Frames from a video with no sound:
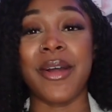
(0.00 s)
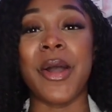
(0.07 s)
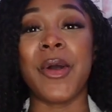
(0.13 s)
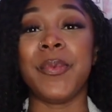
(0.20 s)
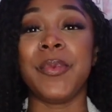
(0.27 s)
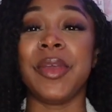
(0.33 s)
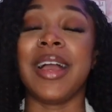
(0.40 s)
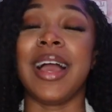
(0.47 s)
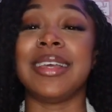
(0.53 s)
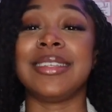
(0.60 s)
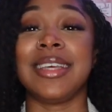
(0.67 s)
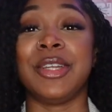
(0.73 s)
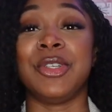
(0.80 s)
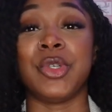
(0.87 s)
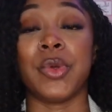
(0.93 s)
I hope you
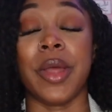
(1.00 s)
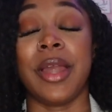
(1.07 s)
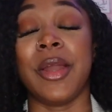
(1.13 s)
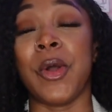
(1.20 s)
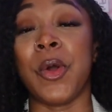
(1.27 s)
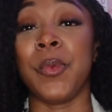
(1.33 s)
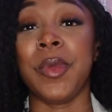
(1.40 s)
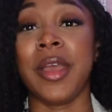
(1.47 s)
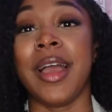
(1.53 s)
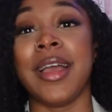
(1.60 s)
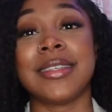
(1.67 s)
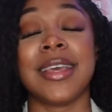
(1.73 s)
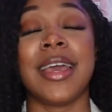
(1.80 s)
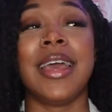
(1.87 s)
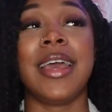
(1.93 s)
guys enjoyed, and I hope you
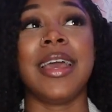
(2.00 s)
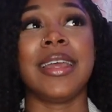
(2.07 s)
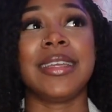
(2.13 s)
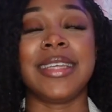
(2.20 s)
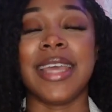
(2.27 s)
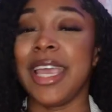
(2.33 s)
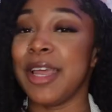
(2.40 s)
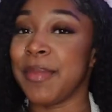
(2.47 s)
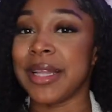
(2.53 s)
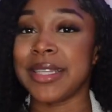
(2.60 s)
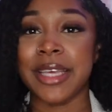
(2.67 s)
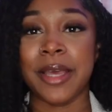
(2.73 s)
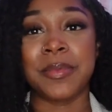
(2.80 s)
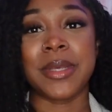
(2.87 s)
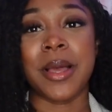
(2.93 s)
guys taking my
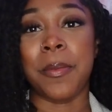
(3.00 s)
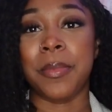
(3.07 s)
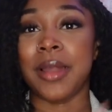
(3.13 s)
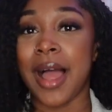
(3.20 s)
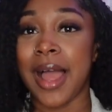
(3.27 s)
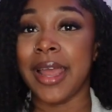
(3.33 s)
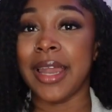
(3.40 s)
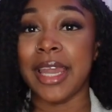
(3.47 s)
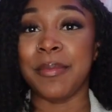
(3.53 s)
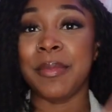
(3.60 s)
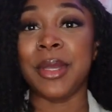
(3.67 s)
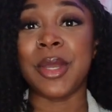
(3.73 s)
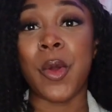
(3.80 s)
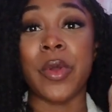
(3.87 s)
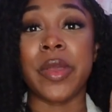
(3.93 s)
tips, apply it. Let
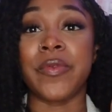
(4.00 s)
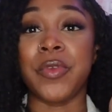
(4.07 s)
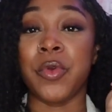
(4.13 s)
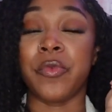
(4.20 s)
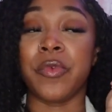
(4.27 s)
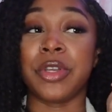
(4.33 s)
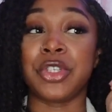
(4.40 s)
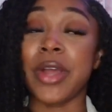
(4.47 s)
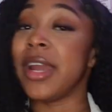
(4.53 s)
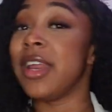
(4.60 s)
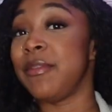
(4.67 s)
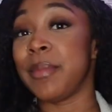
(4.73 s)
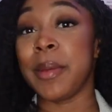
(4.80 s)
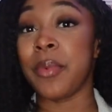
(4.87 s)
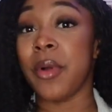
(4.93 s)
me know if you tried
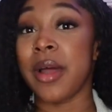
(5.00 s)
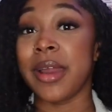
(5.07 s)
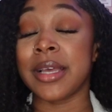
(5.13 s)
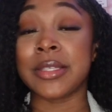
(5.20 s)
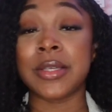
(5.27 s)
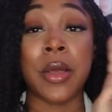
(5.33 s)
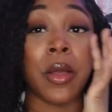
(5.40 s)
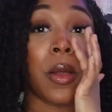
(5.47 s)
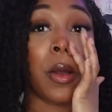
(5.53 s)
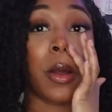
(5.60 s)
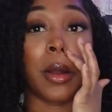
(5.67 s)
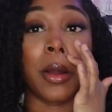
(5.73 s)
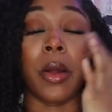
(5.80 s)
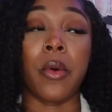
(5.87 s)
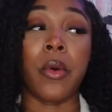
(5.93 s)
any of my products,
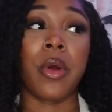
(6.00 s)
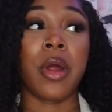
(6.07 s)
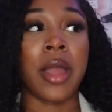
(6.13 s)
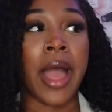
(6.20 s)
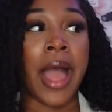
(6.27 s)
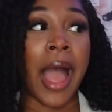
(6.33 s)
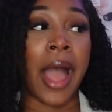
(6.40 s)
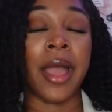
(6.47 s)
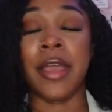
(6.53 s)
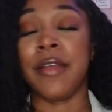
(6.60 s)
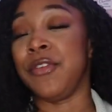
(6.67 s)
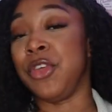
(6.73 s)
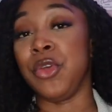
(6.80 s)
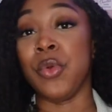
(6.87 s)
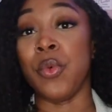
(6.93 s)
or
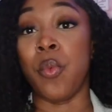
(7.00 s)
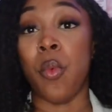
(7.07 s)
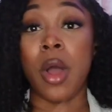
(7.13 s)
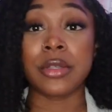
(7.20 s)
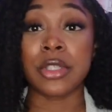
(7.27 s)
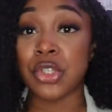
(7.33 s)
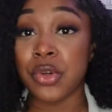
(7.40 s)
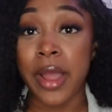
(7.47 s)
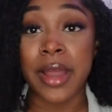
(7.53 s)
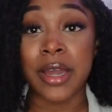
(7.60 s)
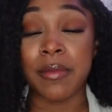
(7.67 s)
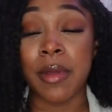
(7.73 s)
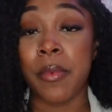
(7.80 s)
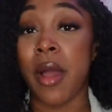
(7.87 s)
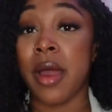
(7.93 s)
if you want to try any
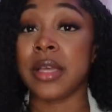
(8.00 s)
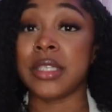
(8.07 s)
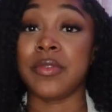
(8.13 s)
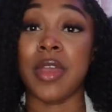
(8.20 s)
of my products.